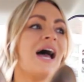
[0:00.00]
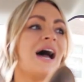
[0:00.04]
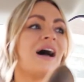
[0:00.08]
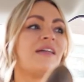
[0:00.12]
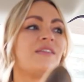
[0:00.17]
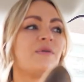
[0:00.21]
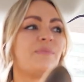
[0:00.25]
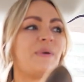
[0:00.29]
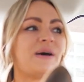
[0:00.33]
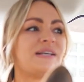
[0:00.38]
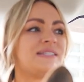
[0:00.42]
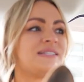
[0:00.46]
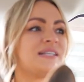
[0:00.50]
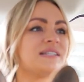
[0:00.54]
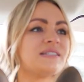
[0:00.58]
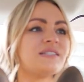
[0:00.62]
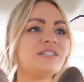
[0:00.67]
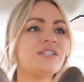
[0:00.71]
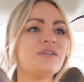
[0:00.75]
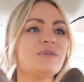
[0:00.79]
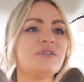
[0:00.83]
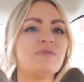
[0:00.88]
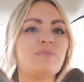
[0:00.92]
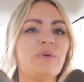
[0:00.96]
And the best thing
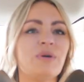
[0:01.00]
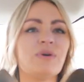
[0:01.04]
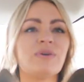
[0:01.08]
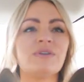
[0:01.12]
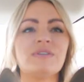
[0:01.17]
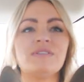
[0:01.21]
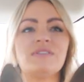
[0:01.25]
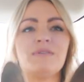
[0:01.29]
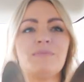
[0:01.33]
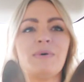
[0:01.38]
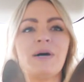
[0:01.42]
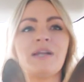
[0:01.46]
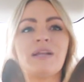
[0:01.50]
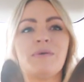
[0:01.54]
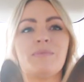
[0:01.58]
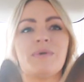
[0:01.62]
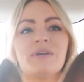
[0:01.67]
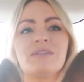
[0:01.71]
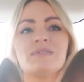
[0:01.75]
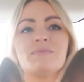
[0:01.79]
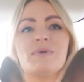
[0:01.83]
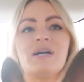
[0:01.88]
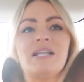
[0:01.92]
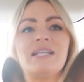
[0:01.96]
to do is be honest about it
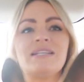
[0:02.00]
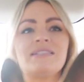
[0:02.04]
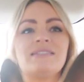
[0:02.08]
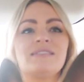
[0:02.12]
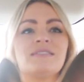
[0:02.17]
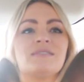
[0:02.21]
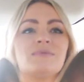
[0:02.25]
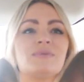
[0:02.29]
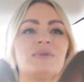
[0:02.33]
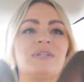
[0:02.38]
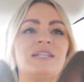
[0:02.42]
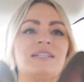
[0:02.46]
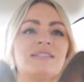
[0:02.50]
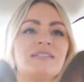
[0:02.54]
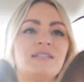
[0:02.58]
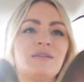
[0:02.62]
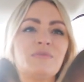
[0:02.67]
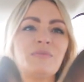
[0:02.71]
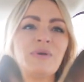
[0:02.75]
because my listeners will listen